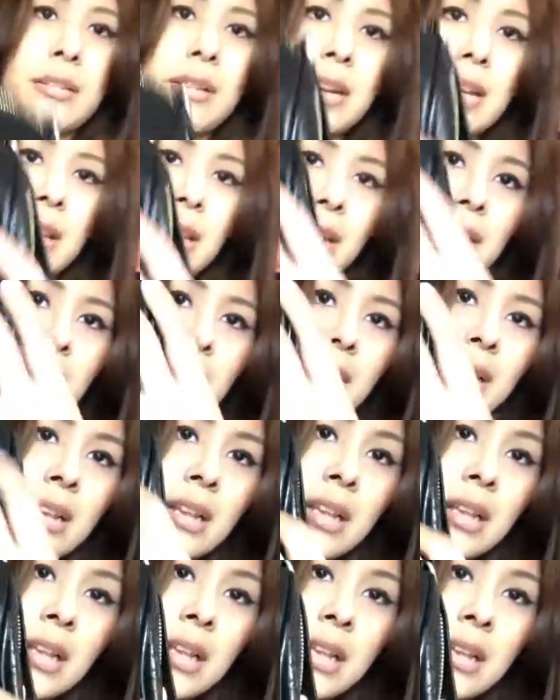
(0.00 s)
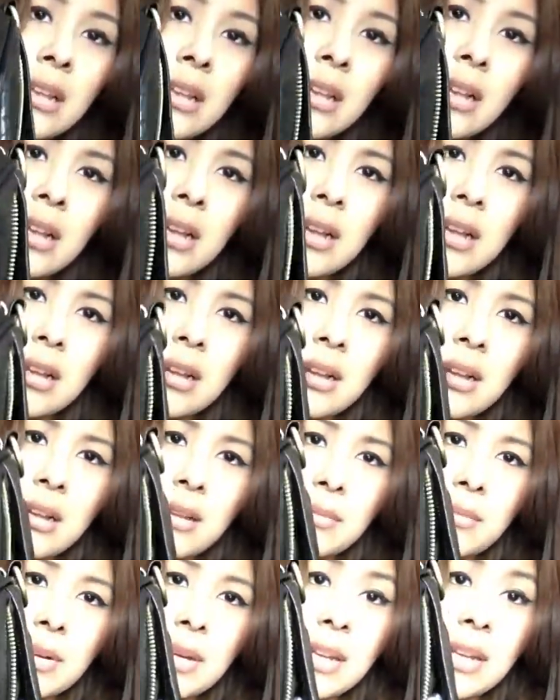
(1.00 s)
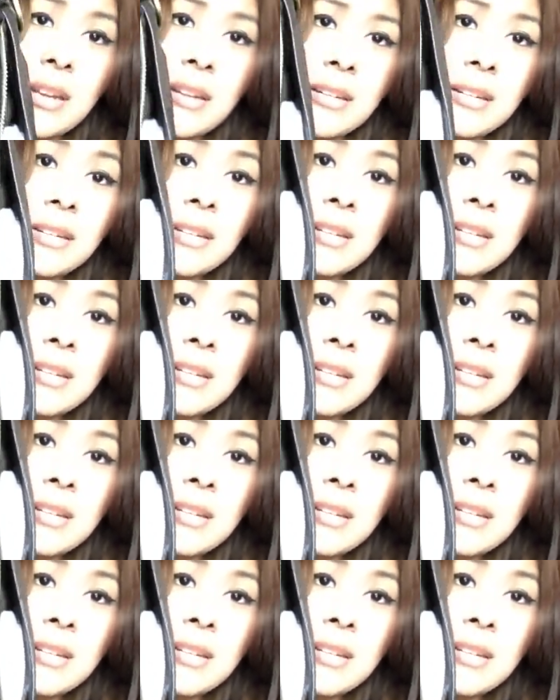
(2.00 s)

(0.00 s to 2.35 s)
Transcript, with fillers: right here. Um, right here.